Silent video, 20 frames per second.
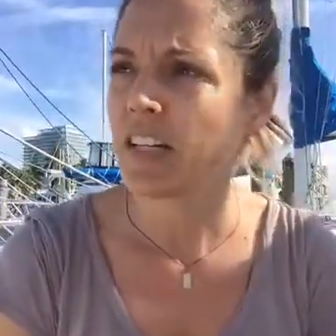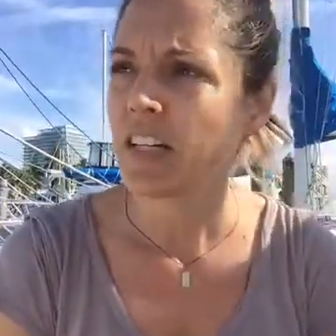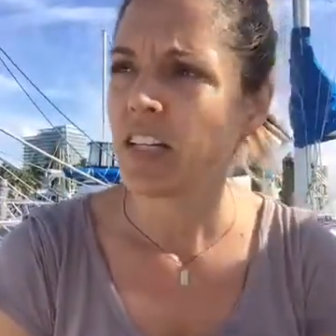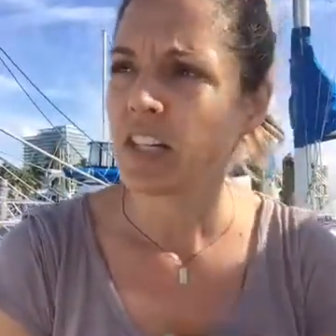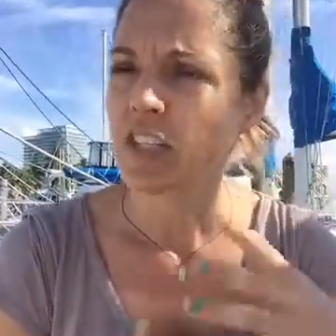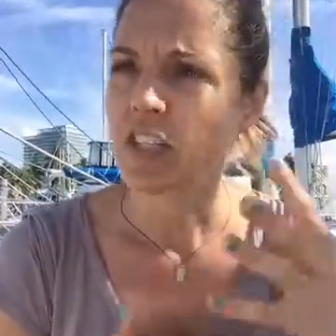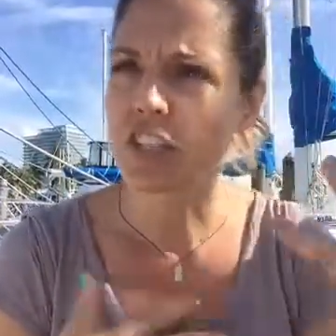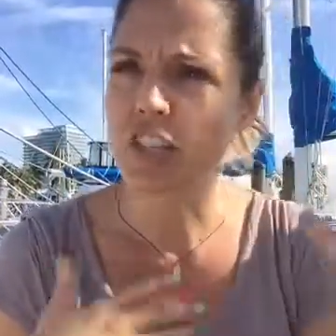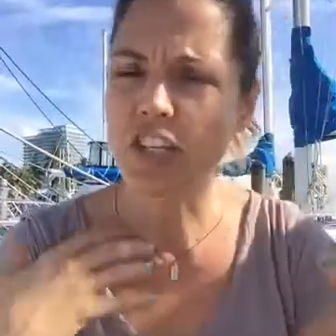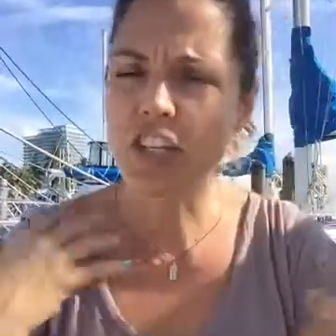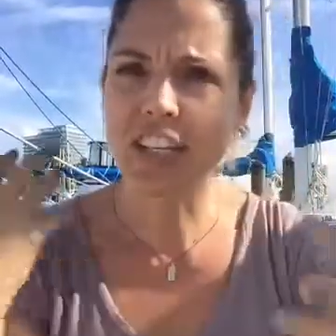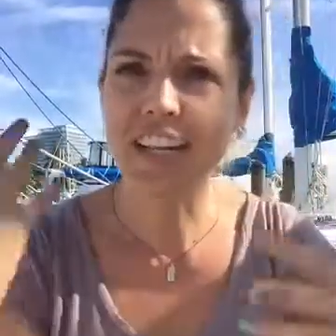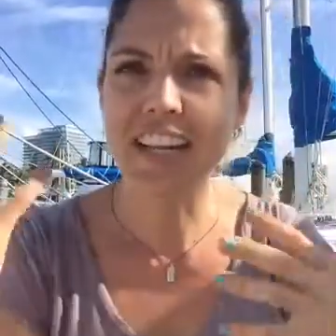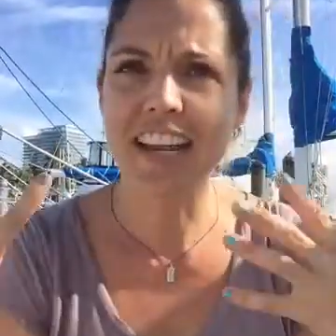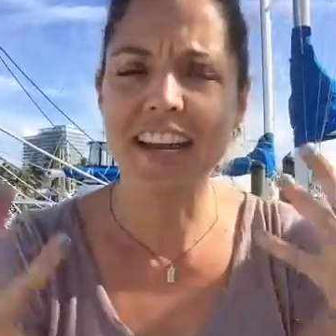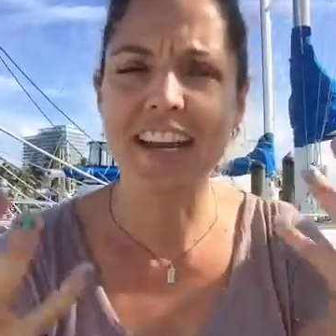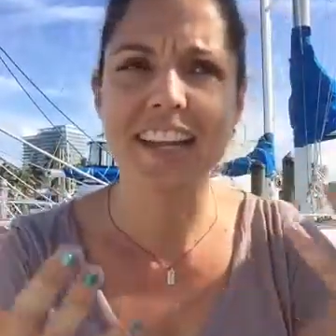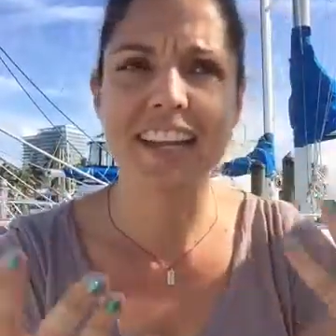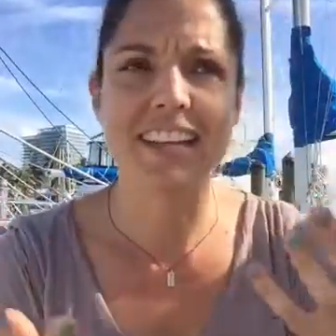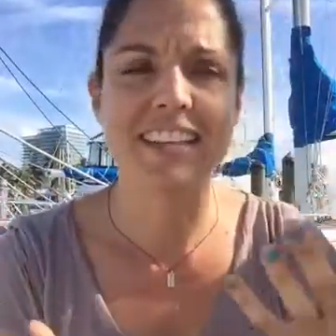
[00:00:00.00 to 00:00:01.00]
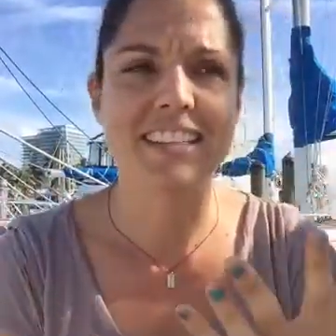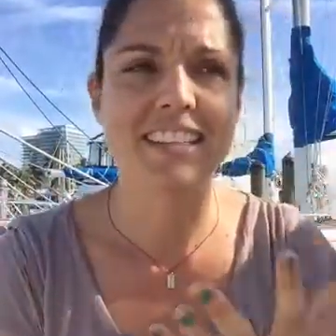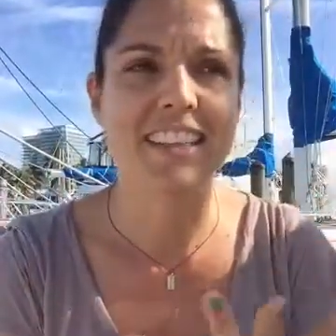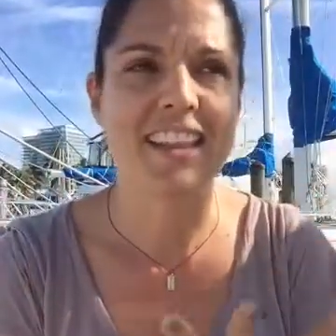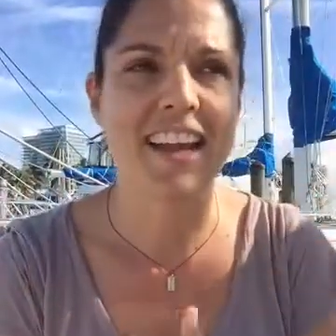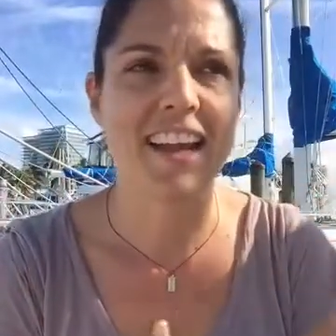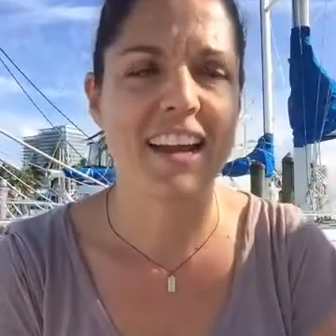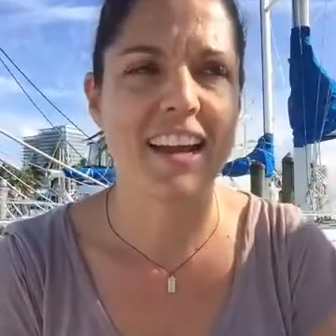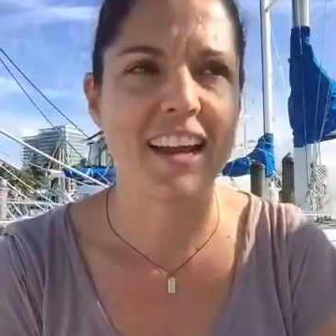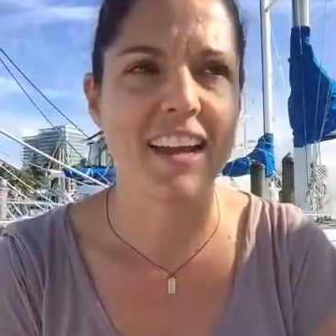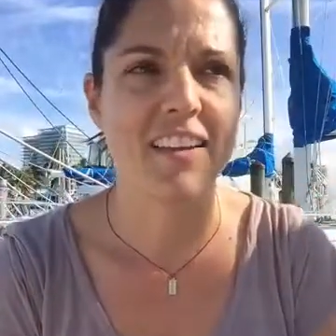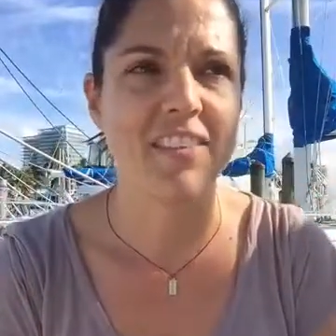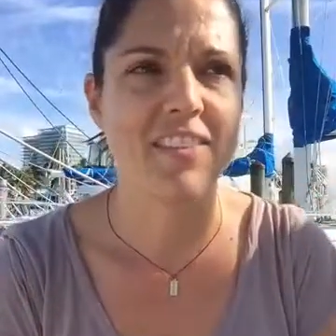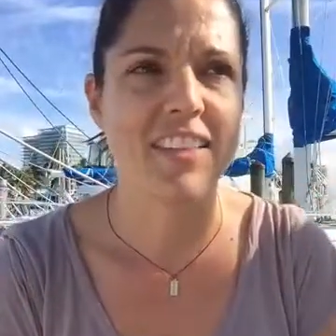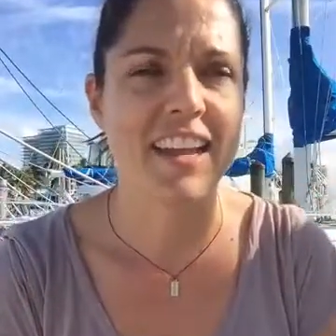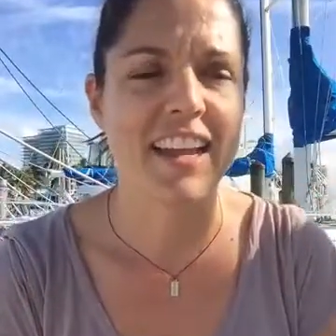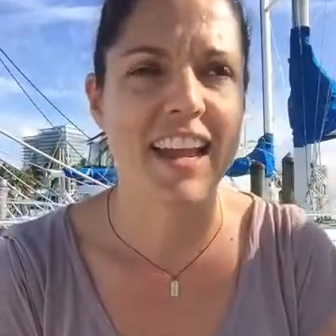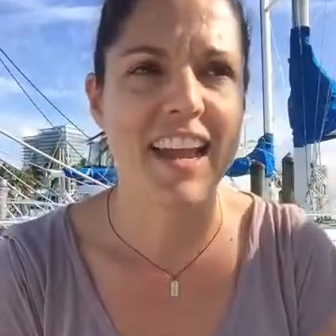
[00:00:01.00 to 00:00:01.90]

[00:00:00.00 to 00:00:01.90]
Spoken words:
So I started getting into that kind of thing.